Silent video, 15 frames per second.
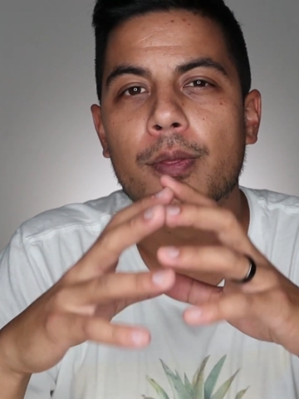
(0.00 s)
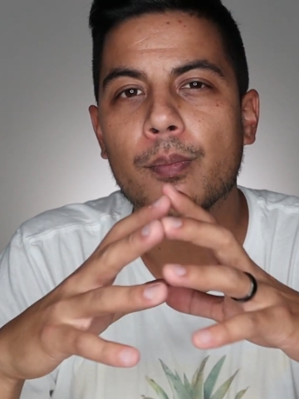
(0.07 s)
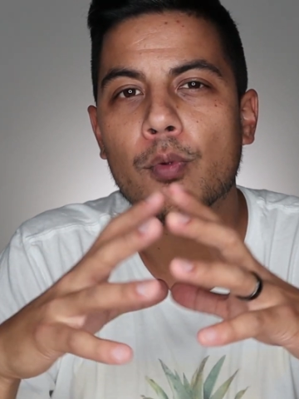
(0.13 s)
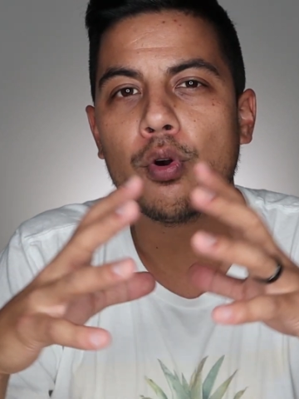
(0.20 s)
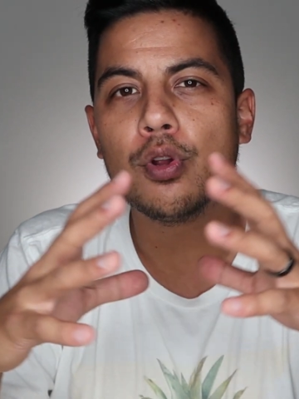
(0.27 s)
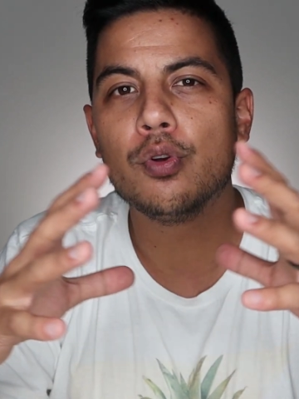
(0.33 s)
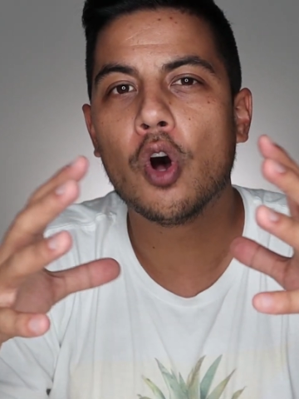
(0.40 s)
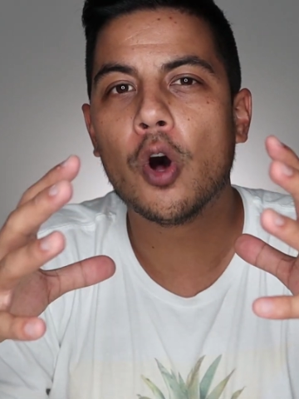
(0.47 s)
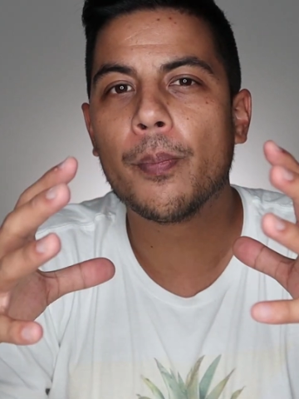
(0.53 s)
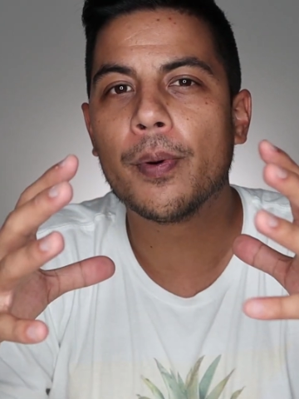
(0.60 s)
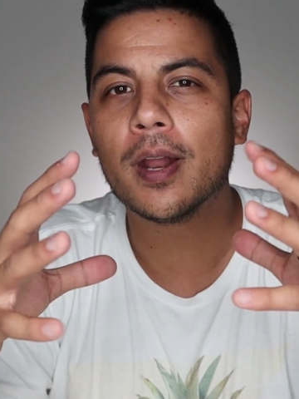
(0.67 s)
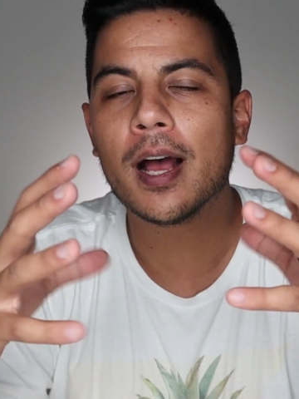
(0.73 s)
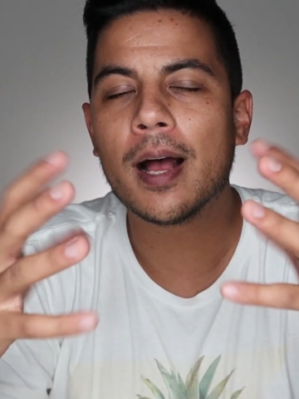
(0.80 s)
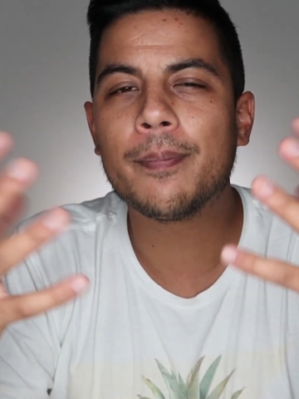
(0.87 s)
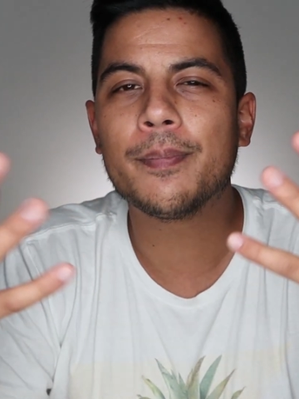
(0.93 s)
The more you
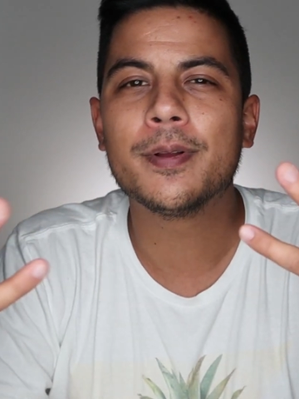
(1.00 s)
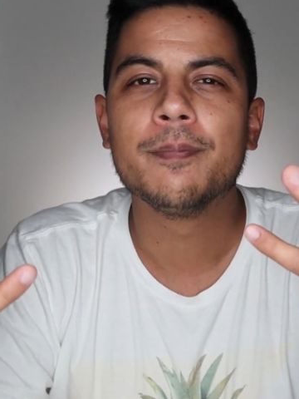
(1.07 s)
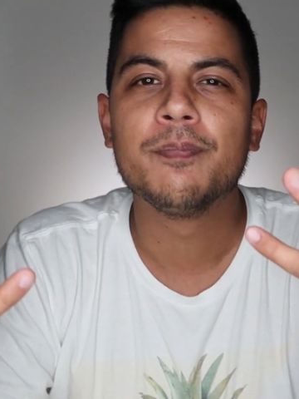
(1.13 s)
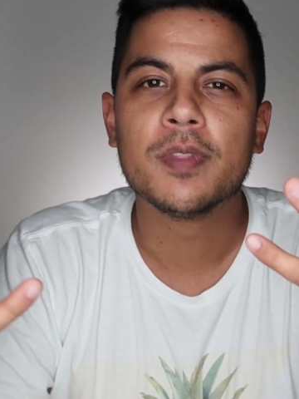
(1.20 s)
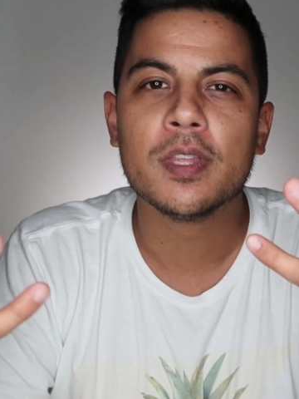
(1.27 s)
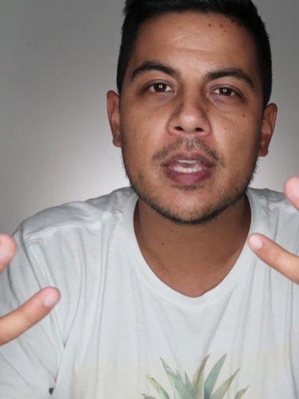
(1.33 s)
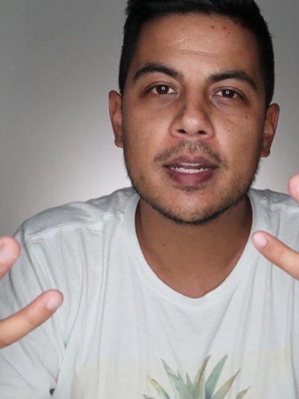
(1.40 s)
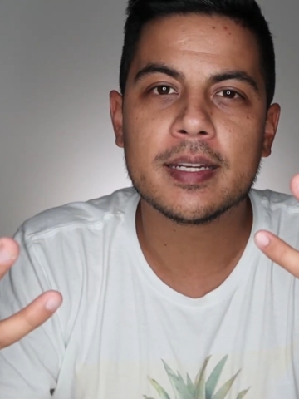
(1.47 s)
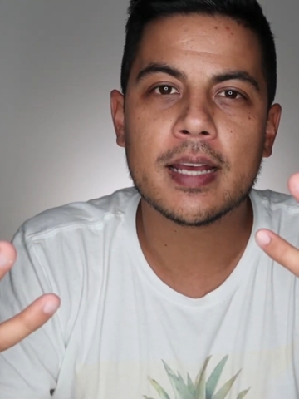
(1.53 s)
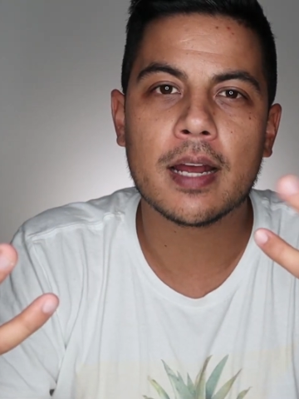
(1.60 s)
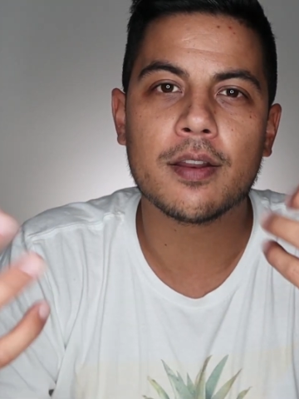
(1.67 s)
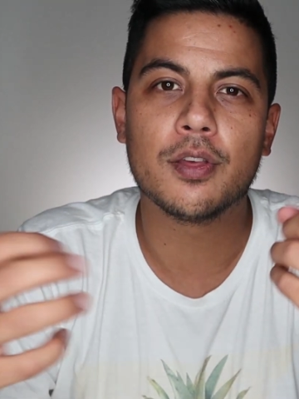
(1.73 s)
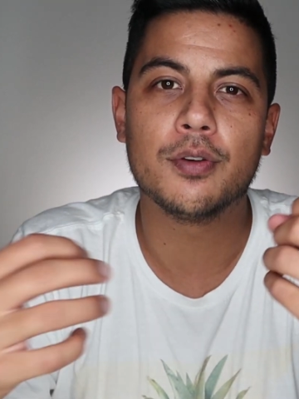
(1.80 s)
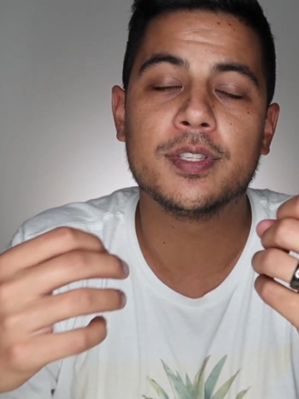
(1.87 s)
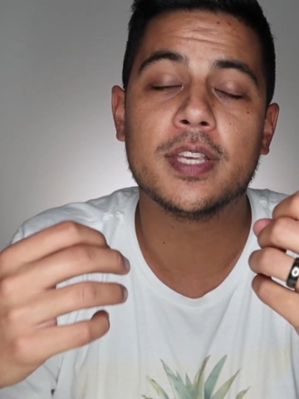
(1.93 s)
open up, get
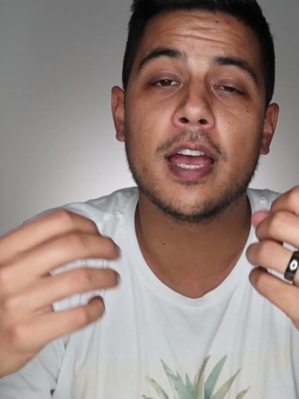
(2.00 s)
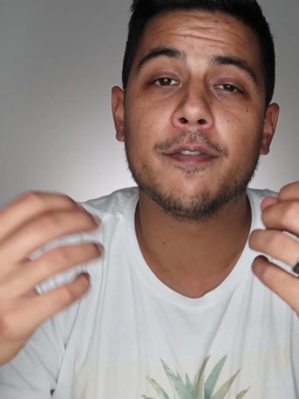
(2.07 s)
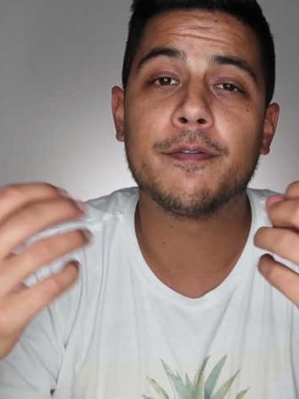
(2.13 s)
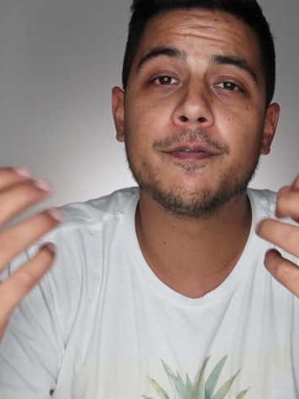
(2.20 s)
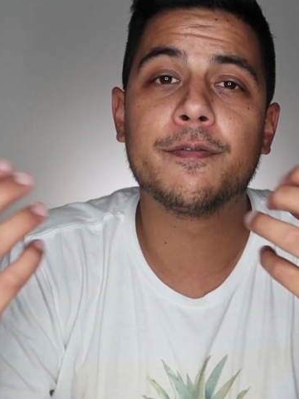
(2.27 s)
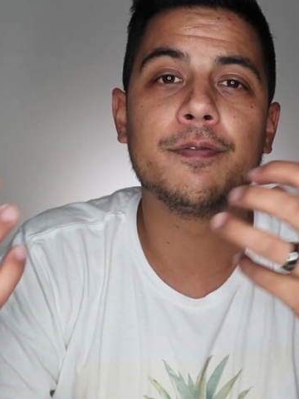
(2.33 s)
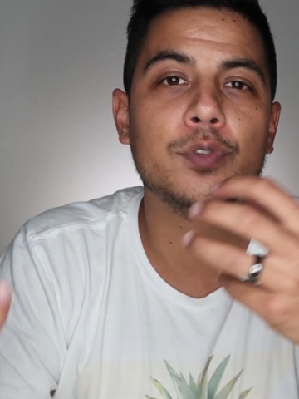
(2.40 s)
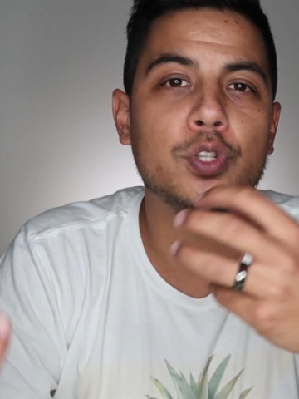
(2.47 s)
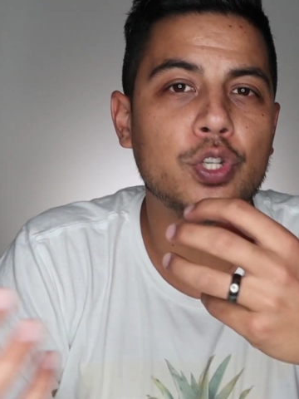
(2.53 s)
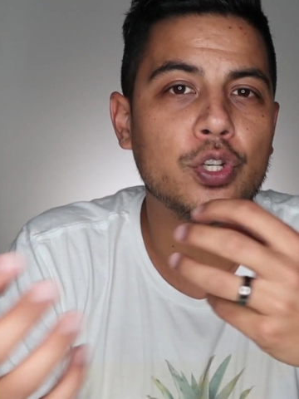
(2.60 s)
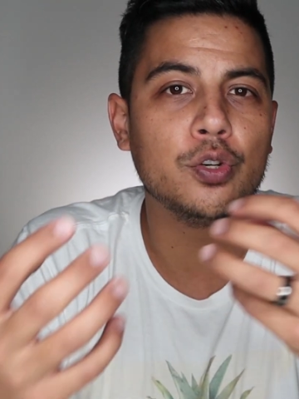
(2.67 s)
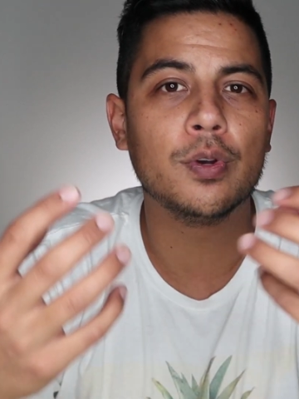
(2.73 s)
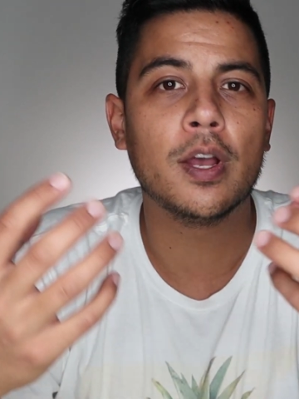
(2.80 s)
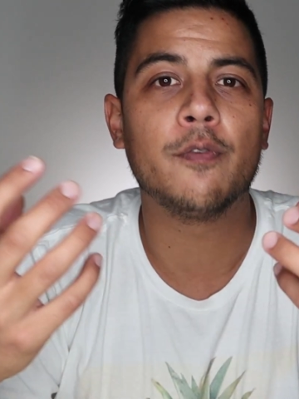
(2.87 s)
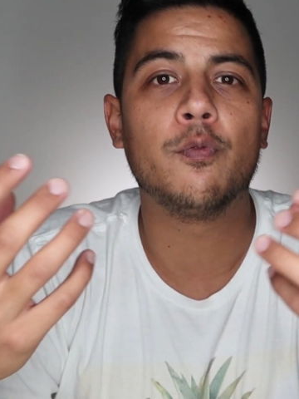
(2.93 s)
down to those
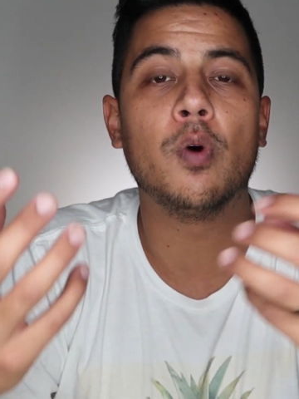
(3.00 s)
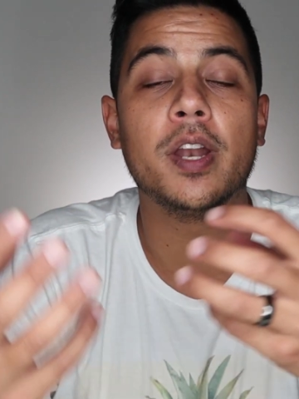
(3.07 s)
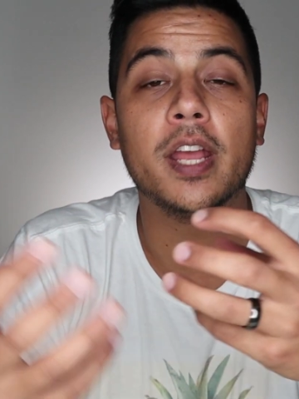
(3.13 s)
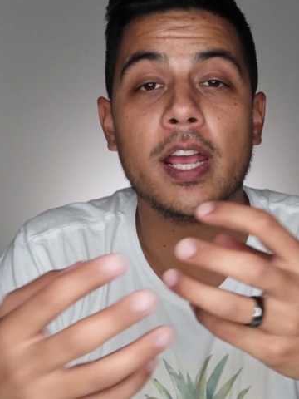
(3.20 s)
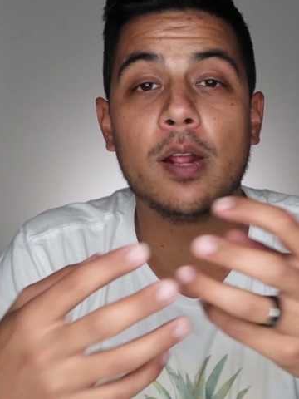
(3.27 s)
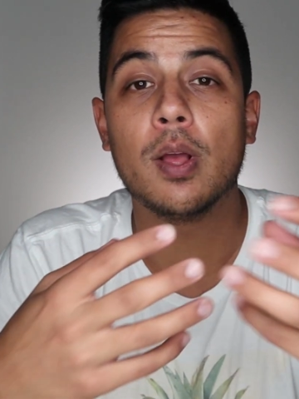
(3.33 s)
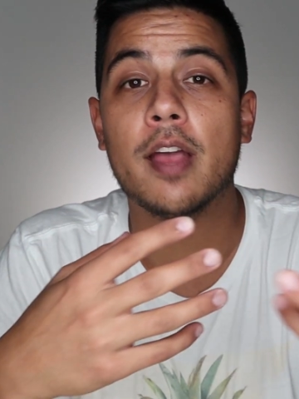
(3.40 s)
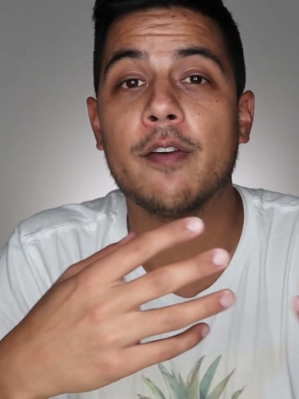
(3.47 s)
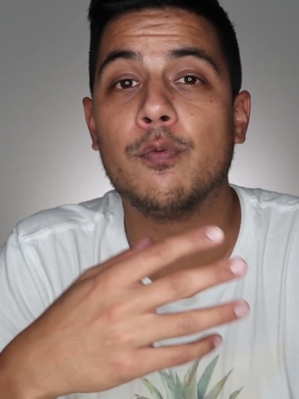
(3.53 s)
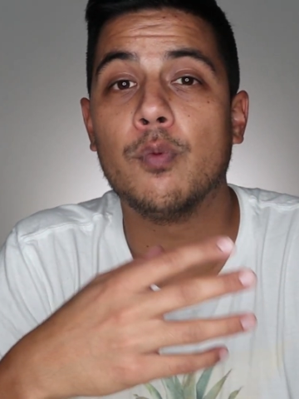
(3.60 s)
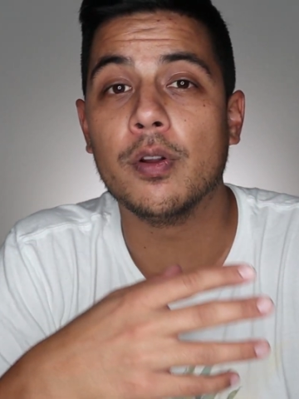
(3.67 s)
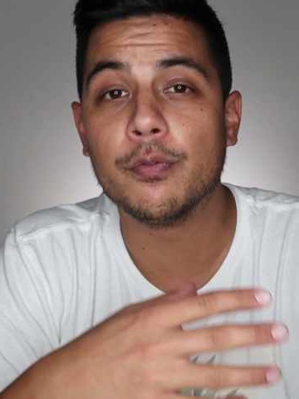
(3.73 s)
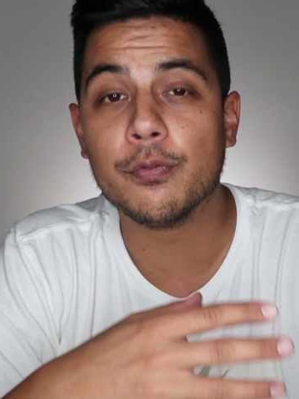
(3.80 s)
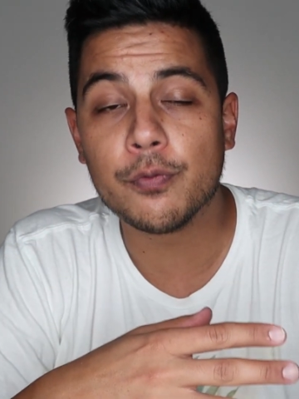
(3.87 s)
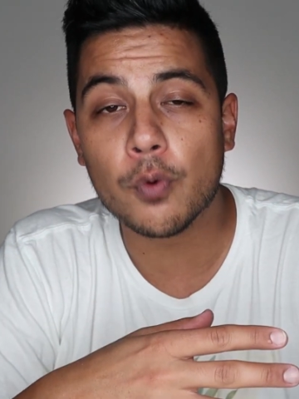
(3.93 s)
f2, f1.8,
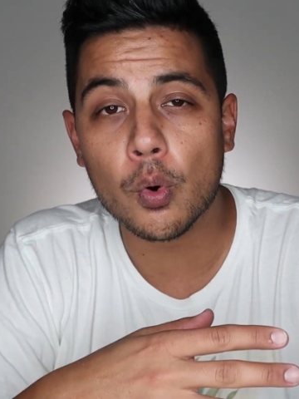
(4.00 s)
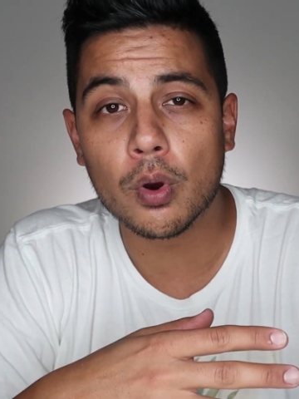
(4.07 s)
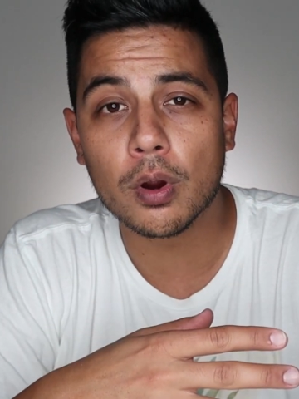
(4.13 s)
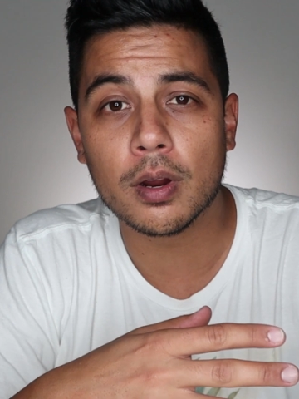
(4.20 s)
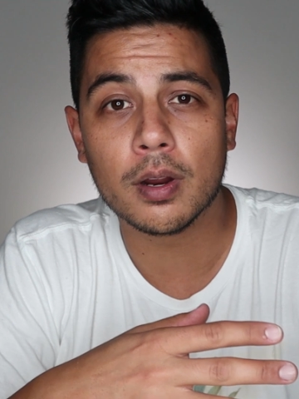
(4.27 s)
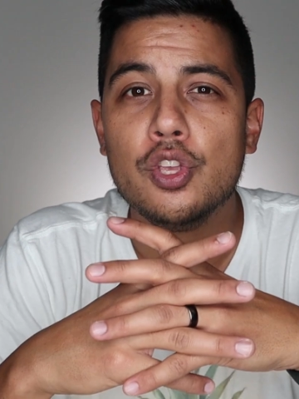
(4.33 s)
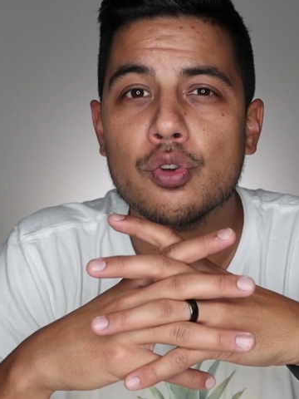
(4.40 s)
f1.4,